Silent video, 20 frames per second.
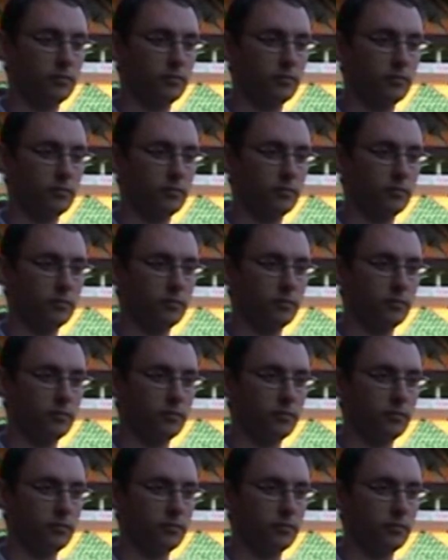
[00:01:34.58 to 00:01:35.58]

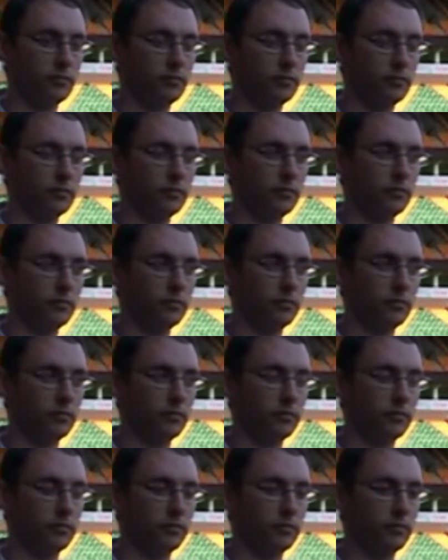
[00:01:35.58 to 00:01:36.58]

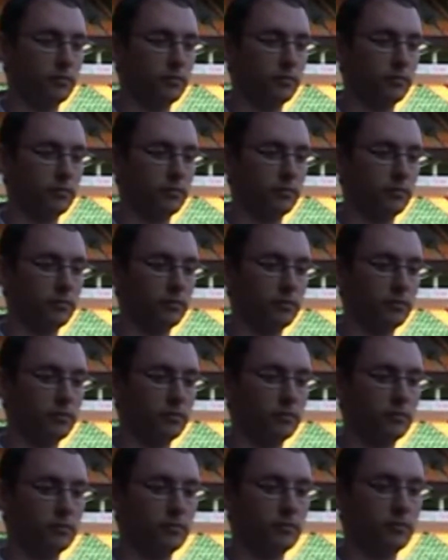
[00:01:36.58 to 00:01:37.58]

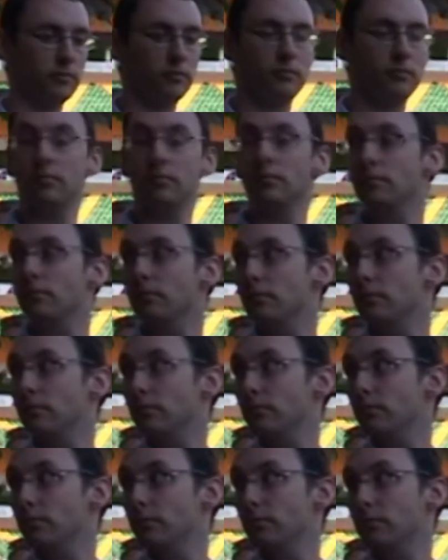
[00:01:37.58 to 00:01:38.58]

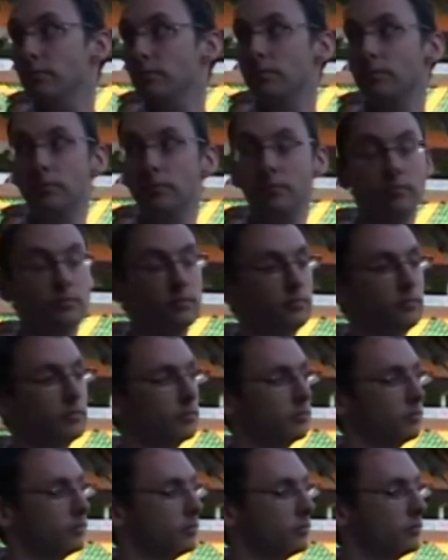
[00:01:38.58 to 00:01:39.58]

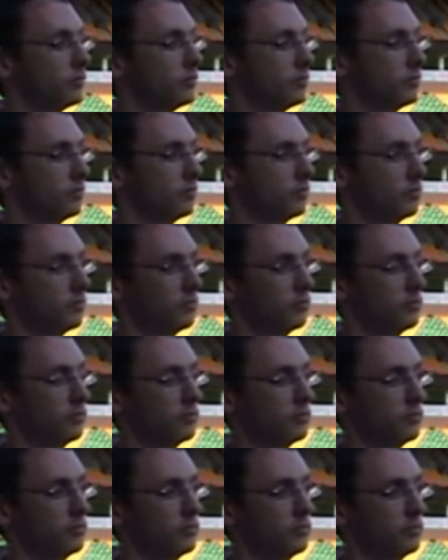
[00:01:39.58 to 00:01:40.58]

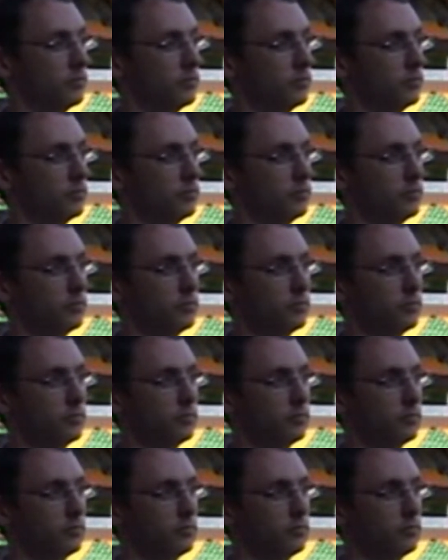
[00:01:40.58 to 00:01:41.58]

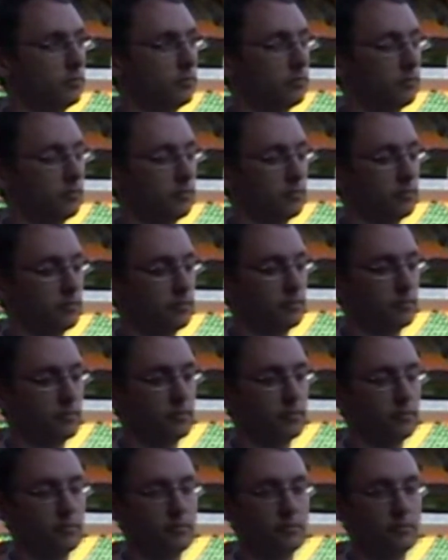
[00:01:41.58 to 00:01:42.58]
(not speaking)